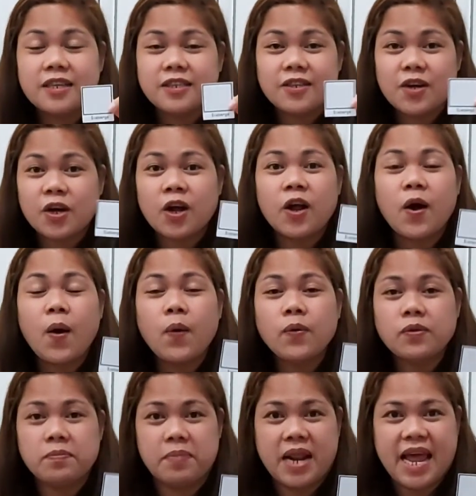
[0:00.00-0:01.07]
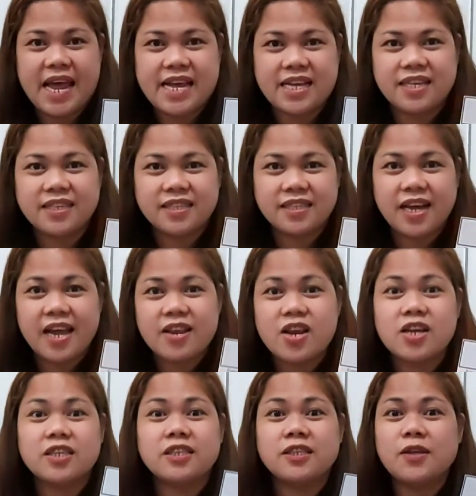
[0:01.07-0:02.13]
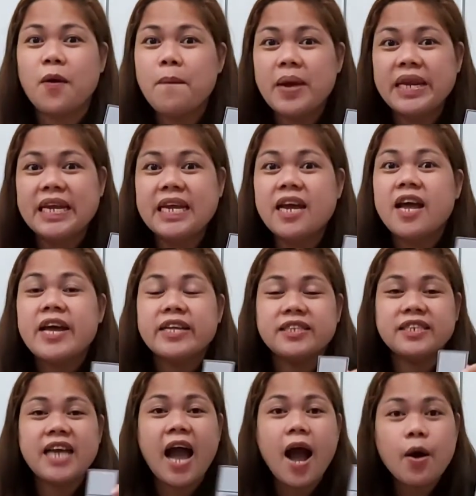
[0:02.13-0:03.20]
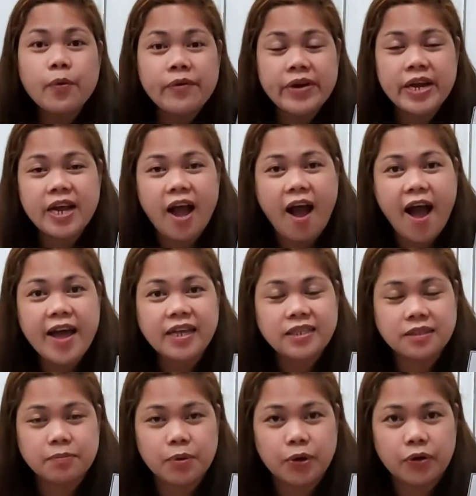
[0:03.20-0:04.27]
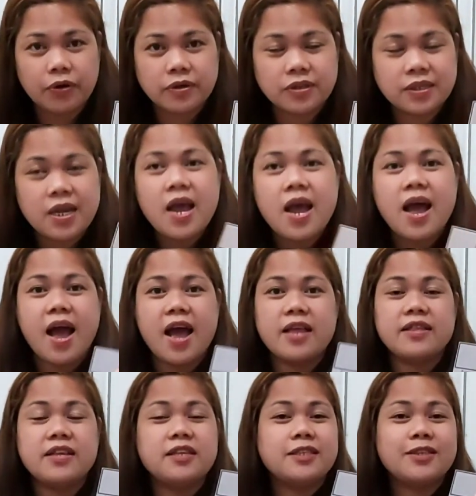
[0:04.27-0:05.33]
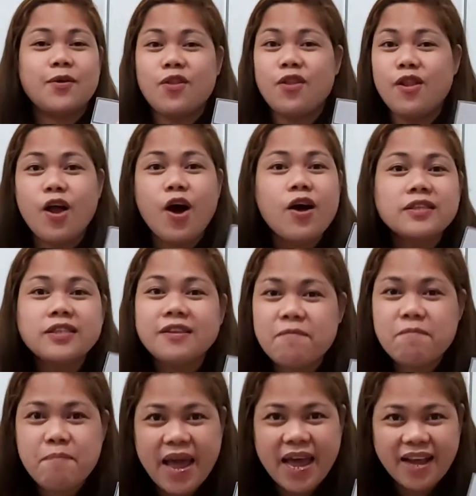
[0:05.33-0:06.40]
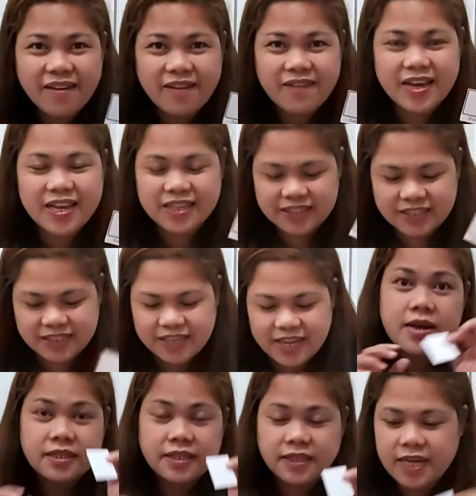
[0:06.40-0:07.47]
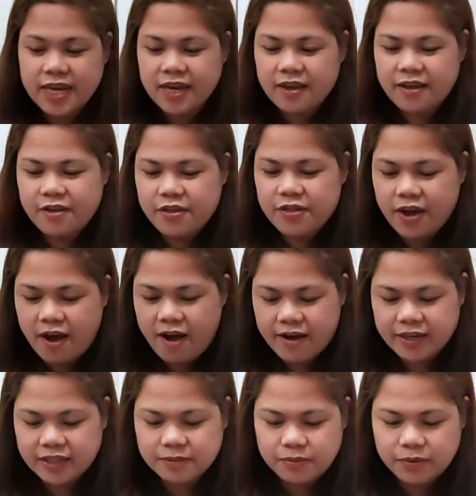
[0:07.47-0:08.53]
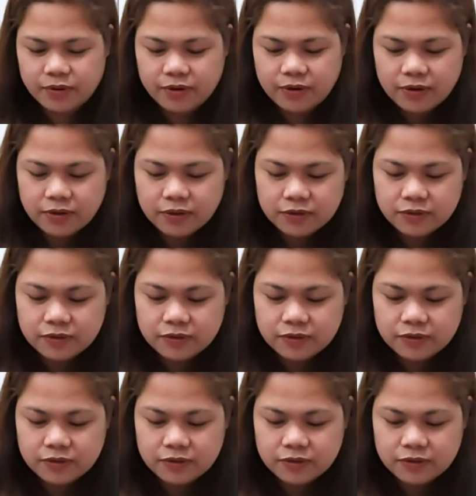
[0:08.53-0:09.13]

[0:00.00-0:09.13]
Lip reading: a cold place, and there's so many towering icebergs, and they saw lots of penguins. Stick the iceberg